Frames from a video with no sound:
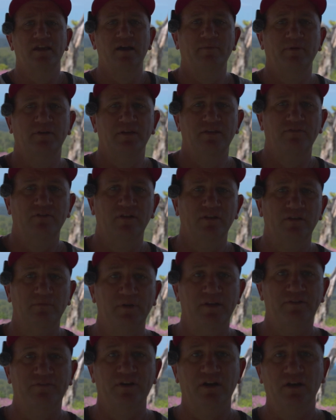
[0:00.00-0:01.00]
come and give you a little
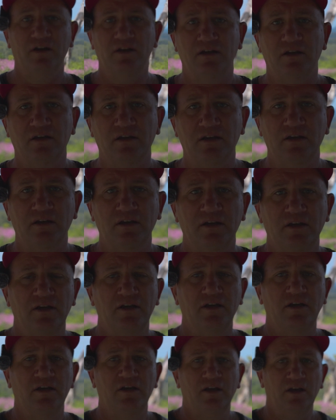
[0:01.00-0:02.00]
bit of a
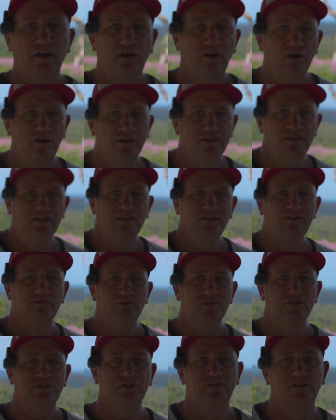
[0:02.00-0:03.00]
idea of
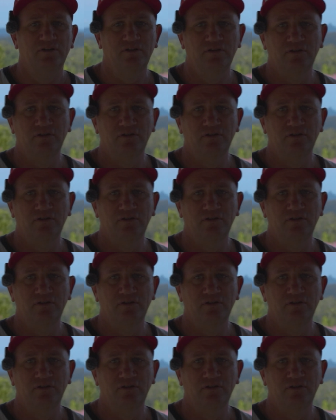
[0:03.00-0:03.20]
what the